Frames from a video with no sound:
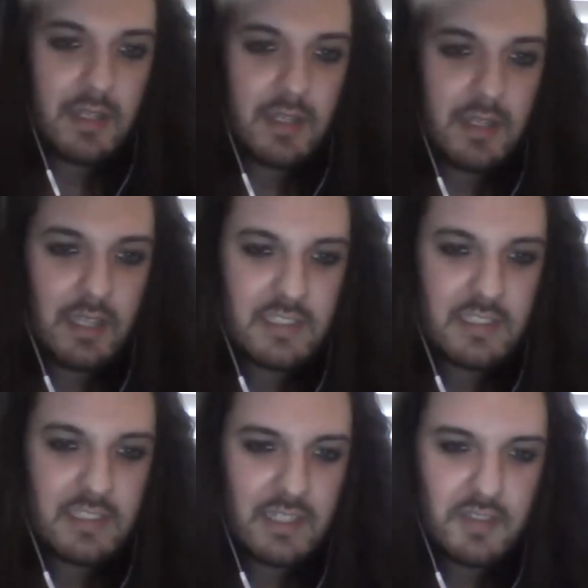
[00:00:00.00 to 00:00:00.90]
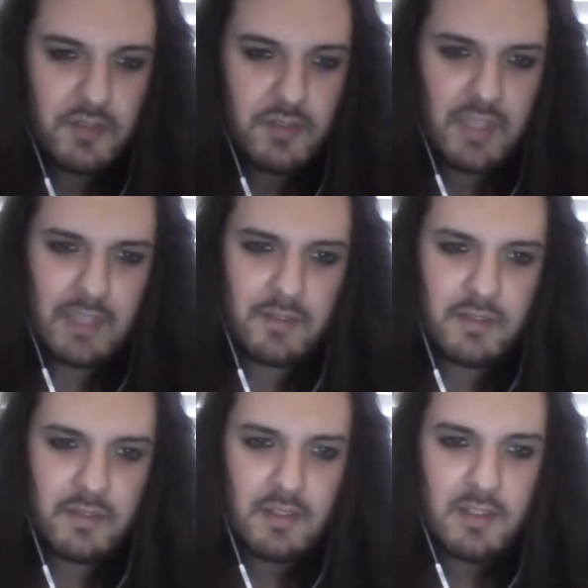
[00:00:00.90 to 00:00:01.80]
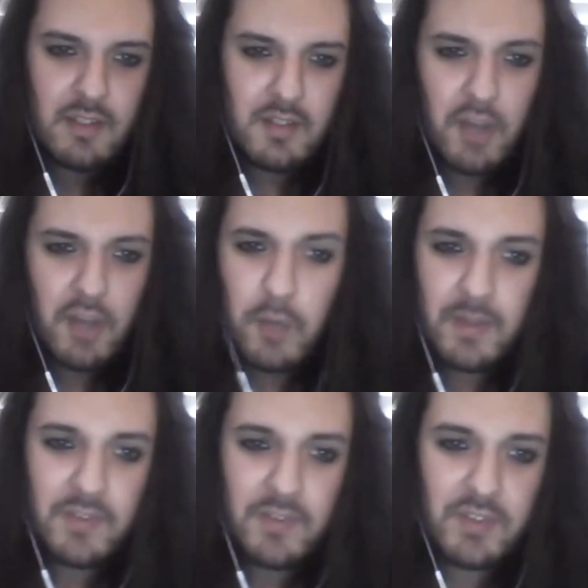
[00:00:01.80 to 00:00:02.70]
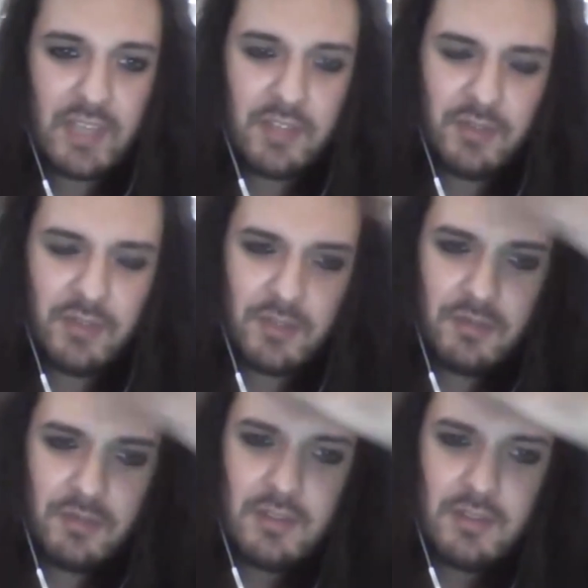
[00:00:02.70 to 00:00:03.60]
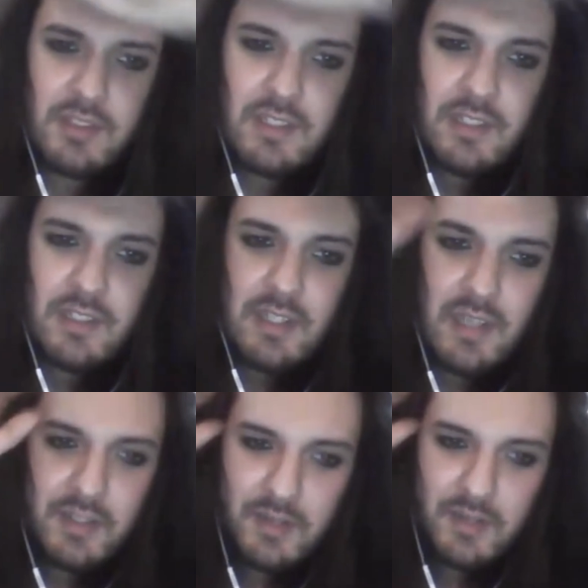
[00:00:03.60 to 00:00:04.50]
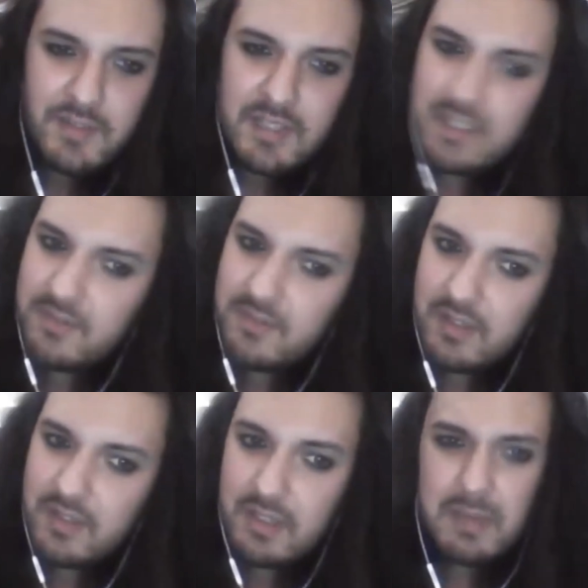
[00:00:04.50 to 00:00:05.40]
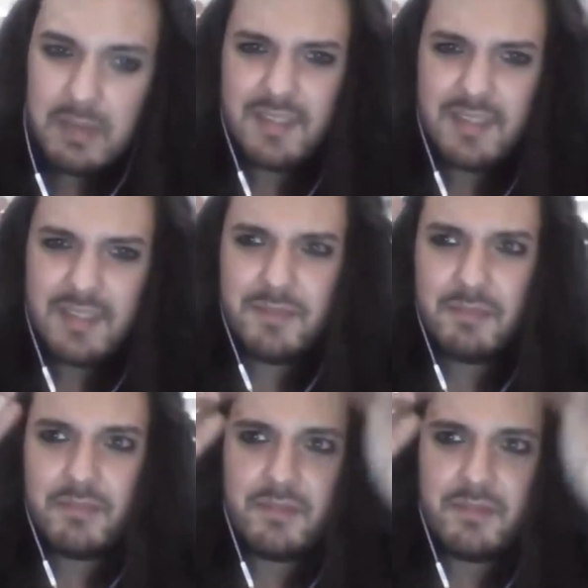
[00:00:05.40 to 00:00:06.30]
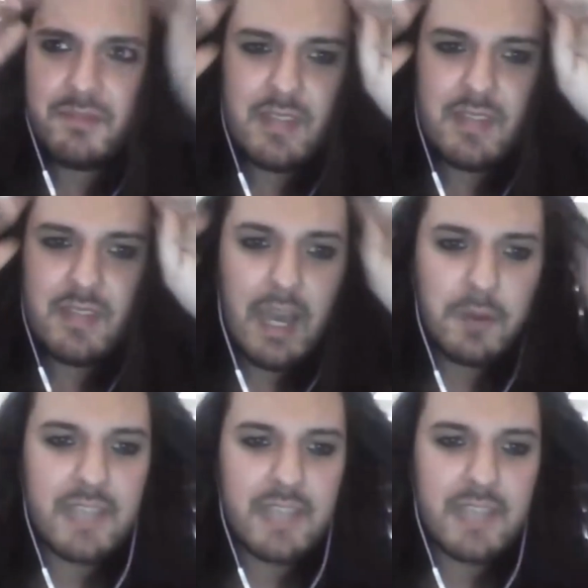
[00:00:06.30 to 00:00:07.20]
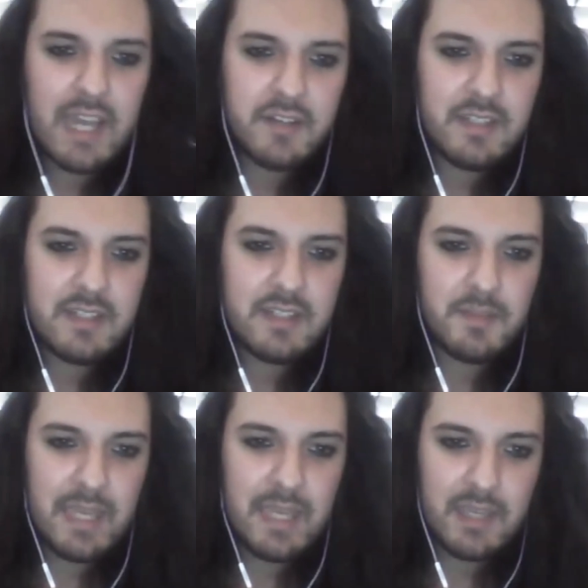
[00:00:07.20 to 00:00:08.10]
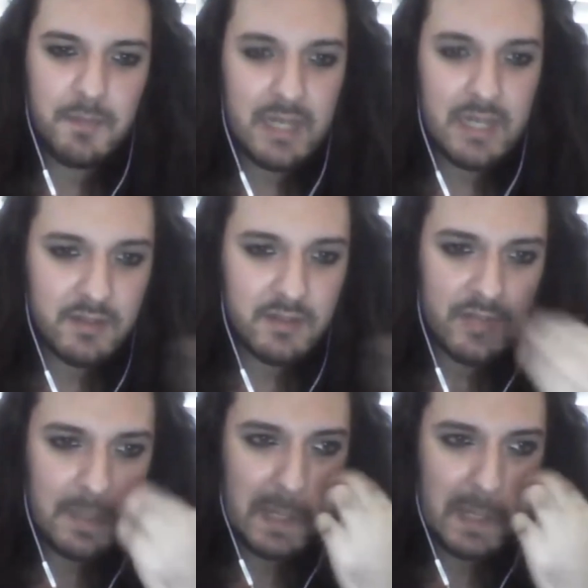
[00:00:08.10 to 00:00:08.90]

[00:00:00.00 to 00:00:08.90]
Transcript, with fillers: I, I just like to do things and hope it's successful. I do. I think of that's. I would say I don't need to make millions, if